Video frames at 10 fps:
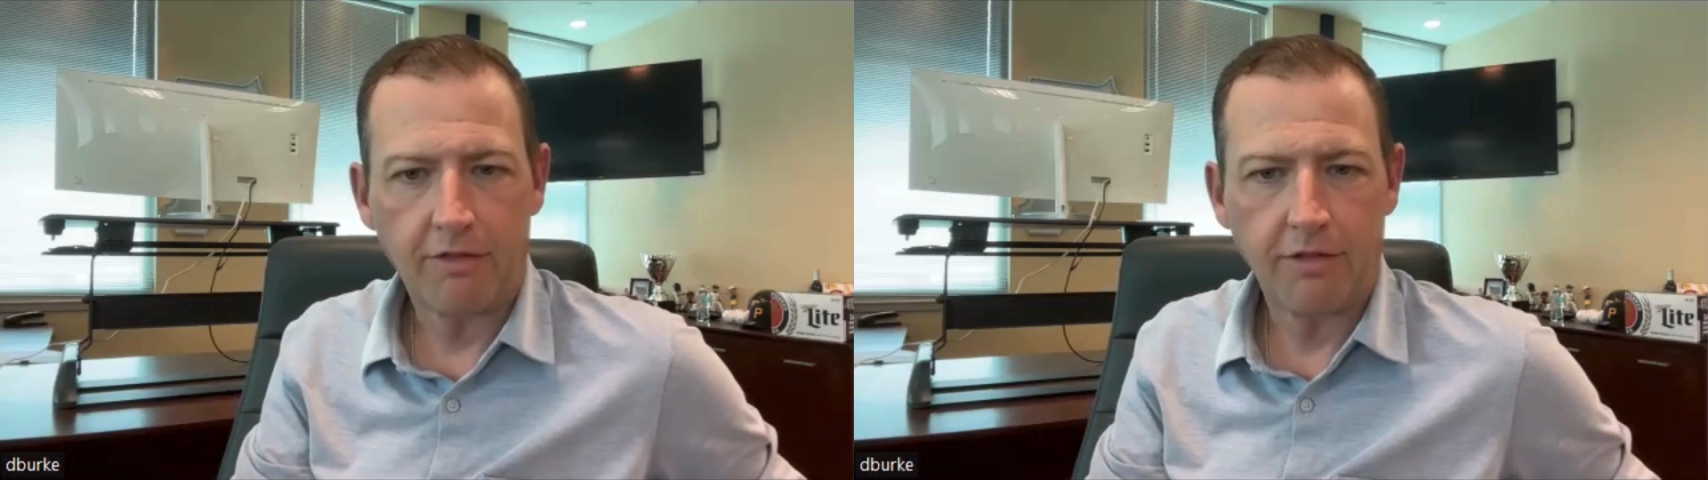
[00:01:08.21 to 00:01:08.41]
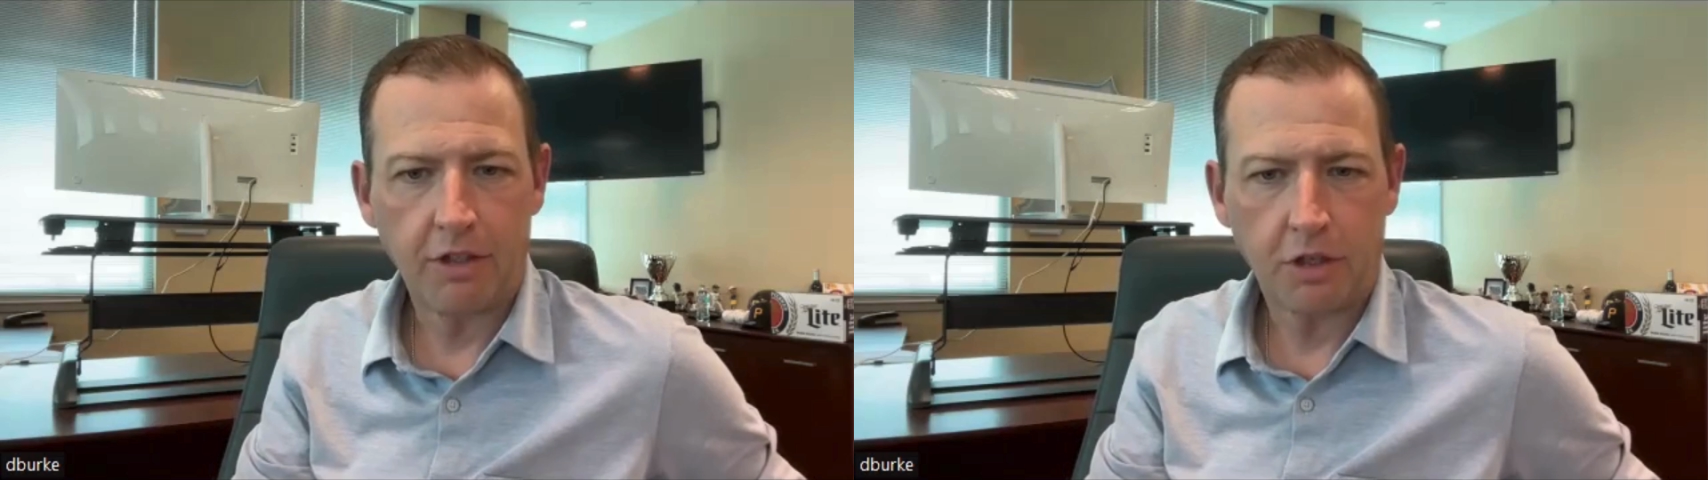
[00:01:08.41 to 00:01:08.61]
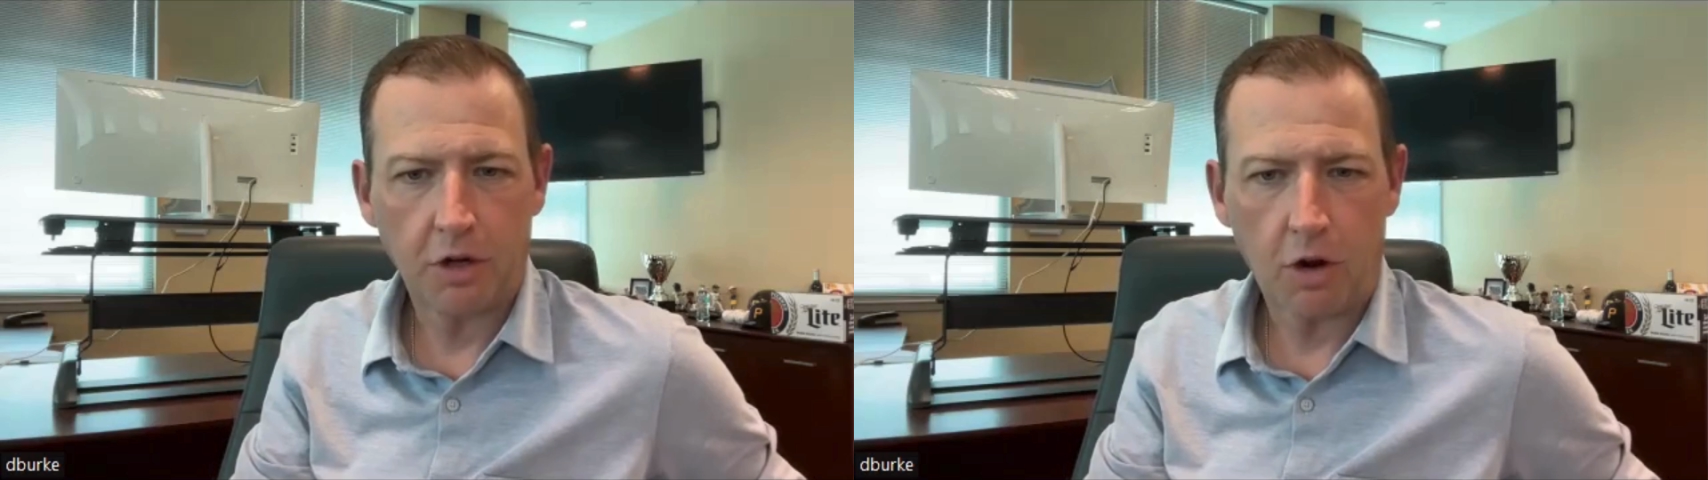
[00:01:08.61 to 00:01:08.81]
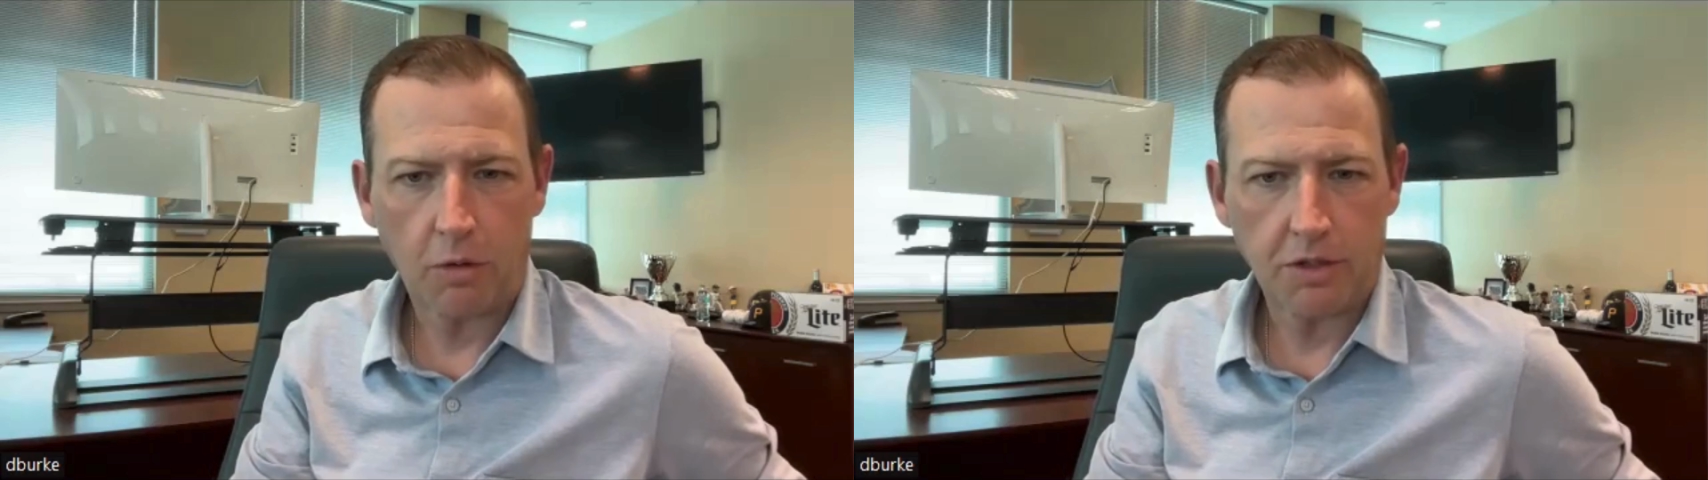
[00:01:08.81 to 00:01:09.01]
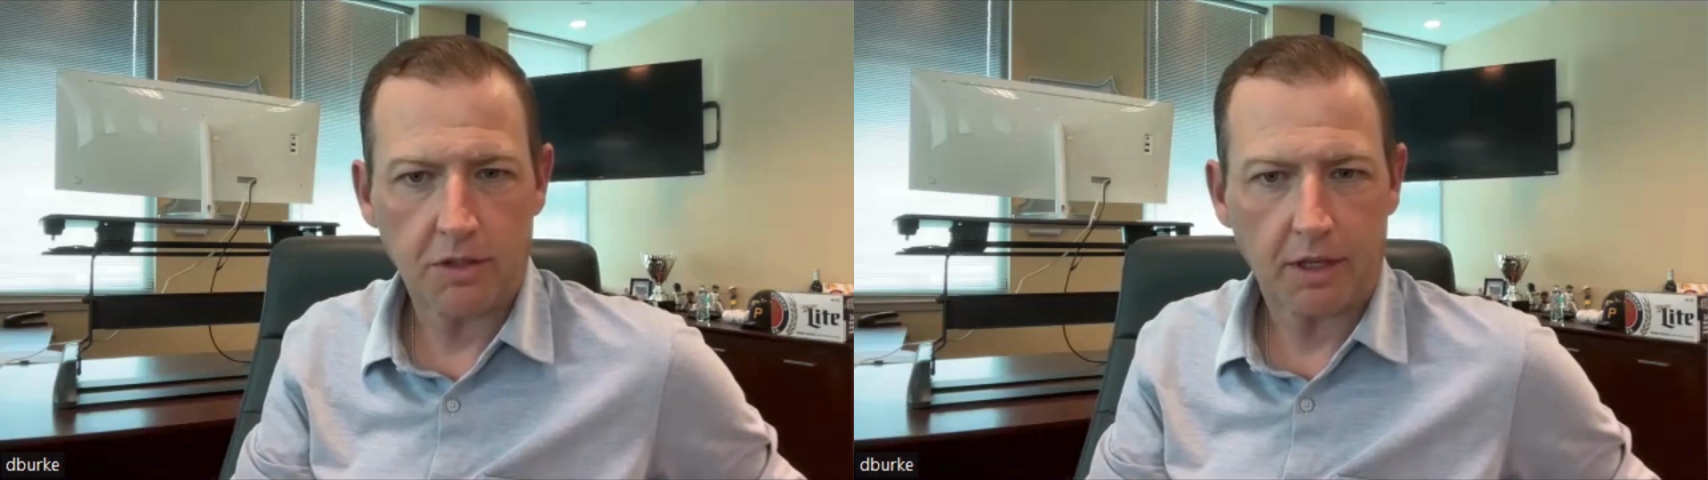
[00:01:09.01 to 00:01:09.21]
and you could
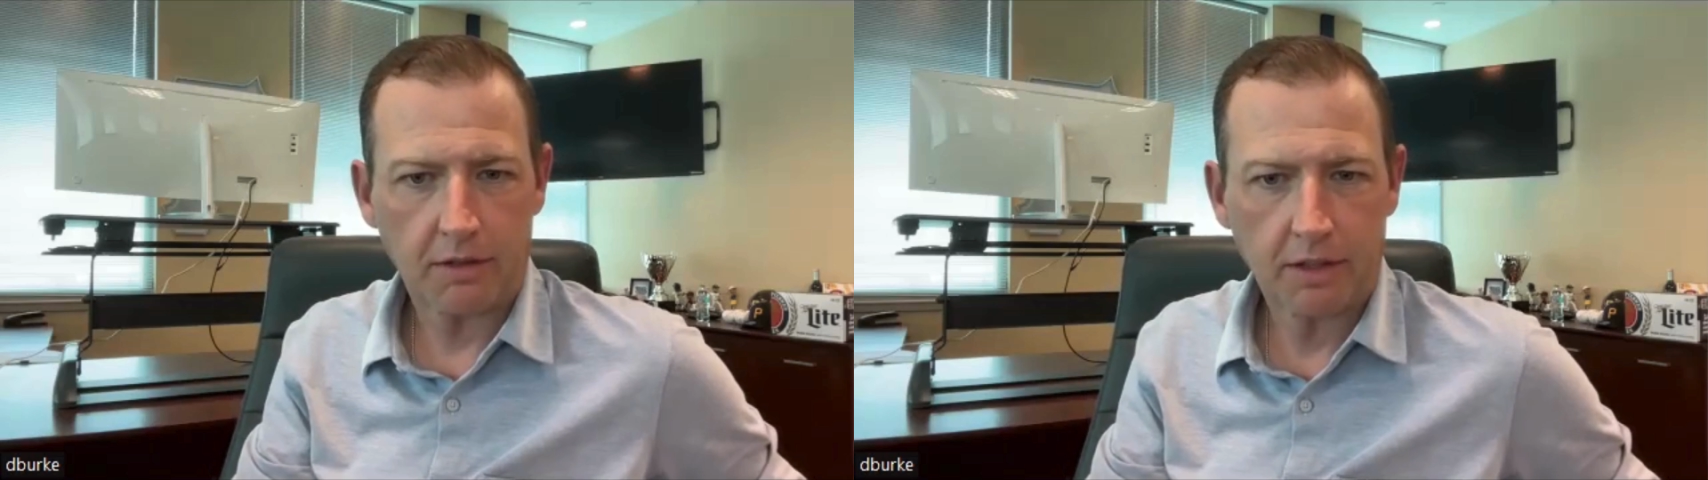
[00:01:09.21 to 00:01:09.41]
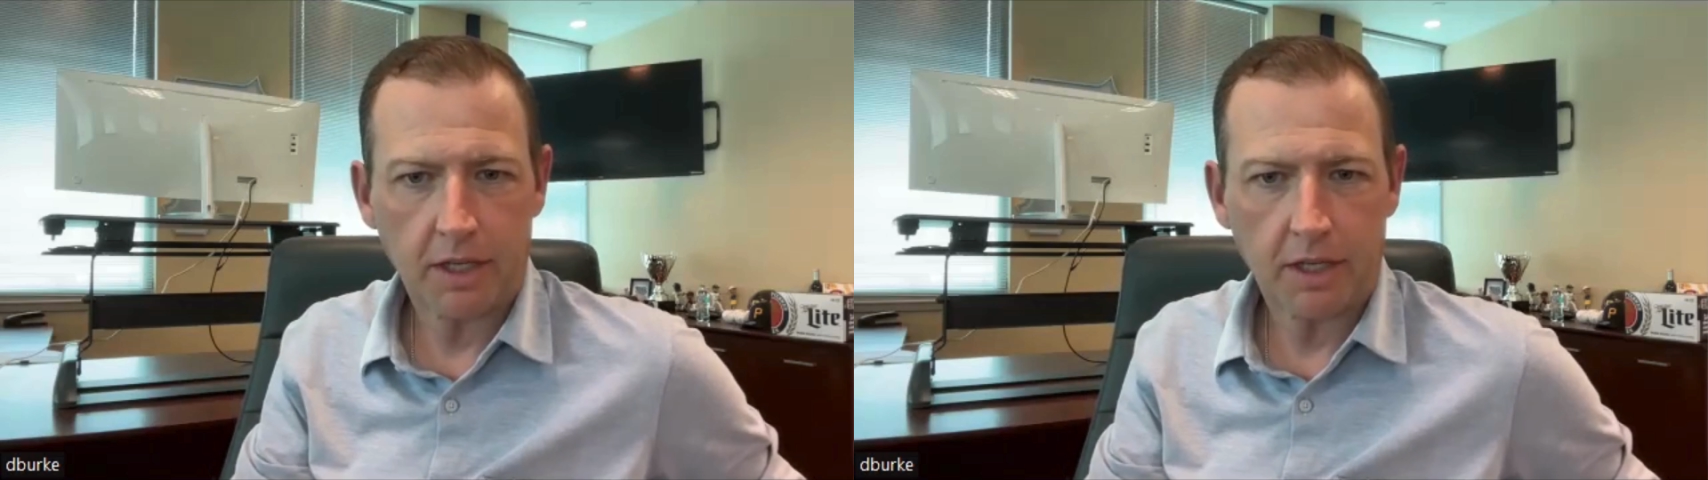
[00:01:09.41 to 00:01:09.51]
always, like,